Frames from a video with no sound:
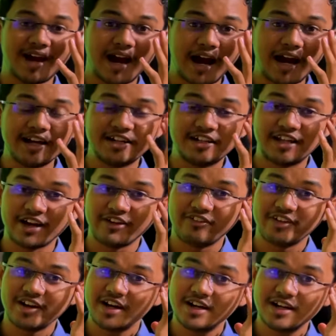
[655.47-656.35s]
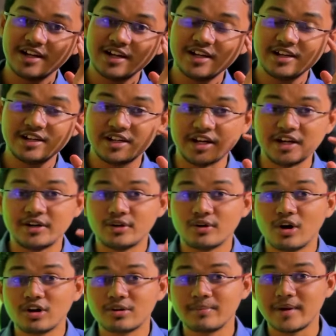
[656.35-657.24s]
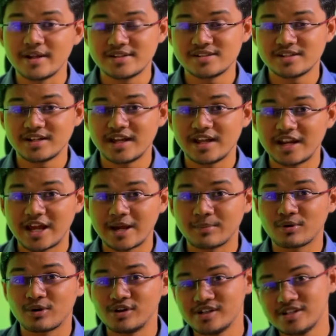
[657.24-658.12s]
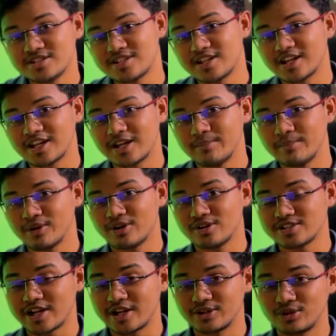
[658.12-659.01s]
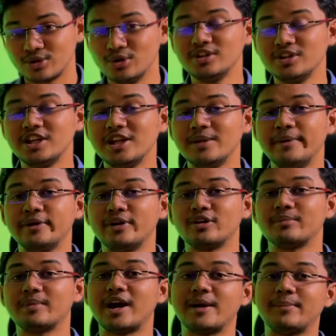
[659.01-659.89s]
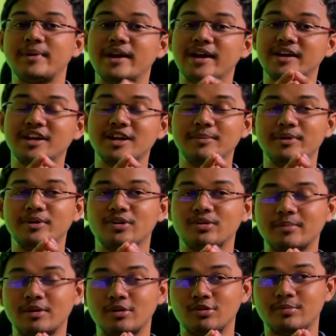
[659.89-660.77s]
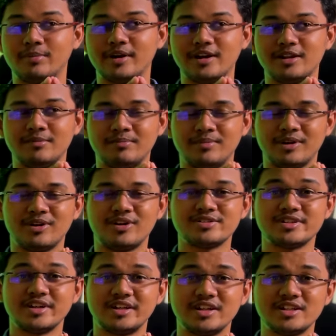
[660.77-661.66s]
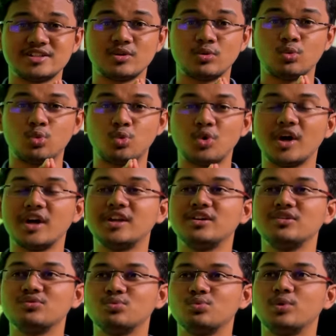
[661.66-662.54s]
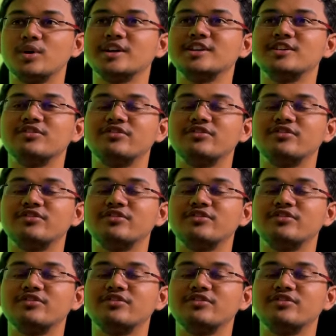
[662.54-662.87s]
I definitely did not mention an app called Instagram because I don't keep it on my iPad, I keep it on my mobile because it is a very, very,